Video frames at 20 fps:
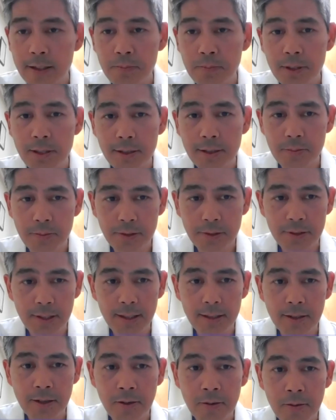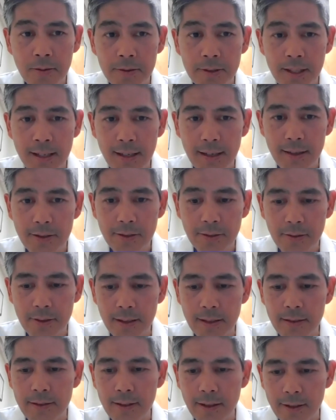It's because we're seeing colon
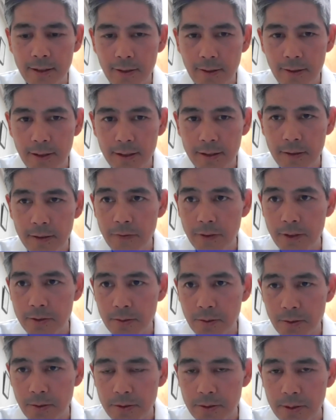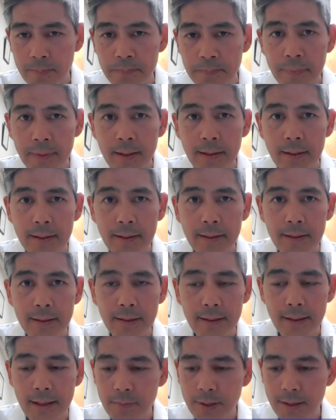cancer in younger individuals.
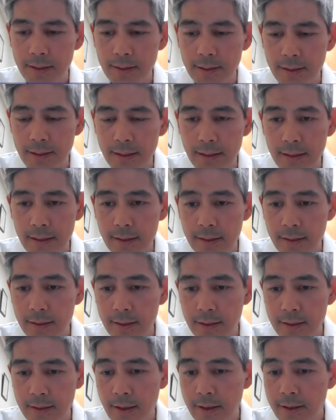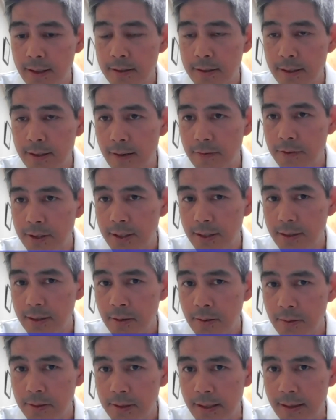Uh, I mean, the youngest I've seen
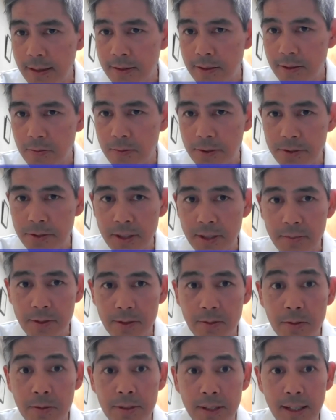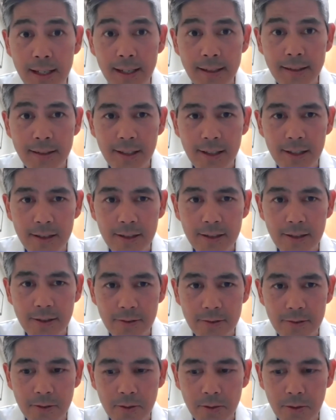colon cancer was someone who was 18
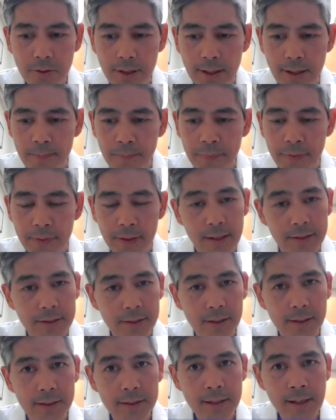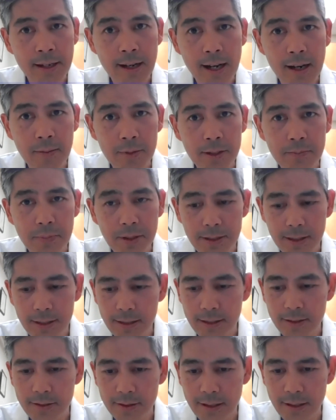years old. That's uncommon, but
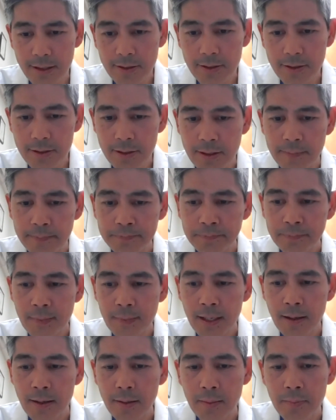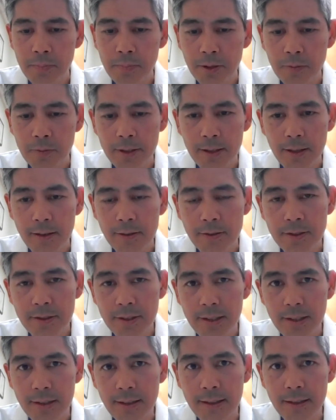it exists. Uh, but we are
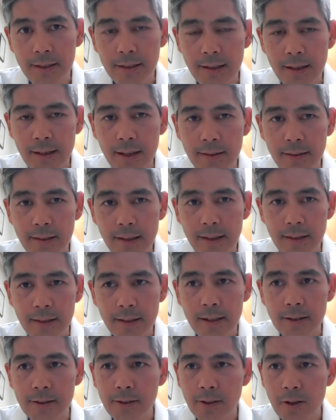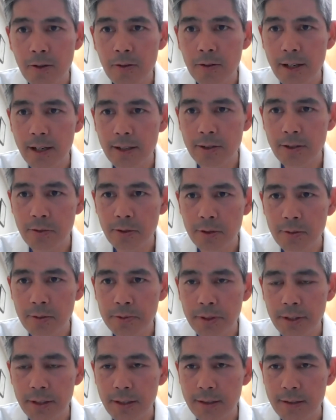seeing it at, at, at, lower age
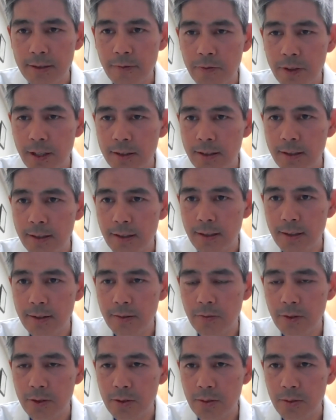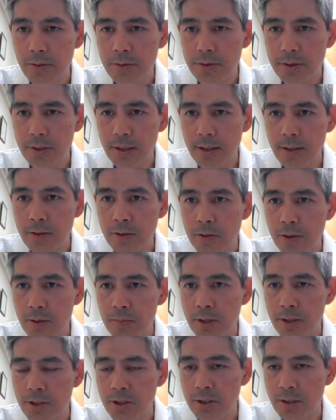groups, and it's affecting individuals uh, who are
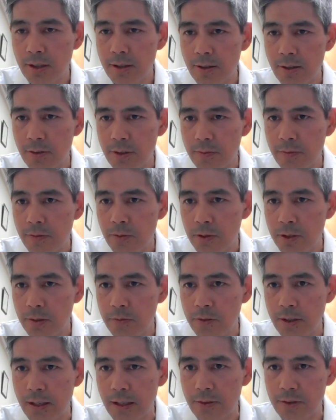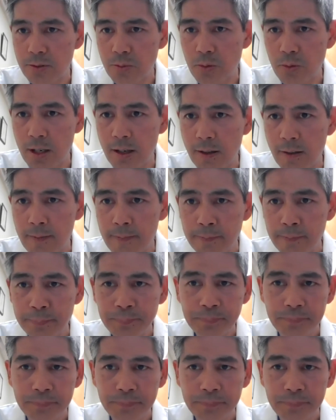much younger than 45 as well.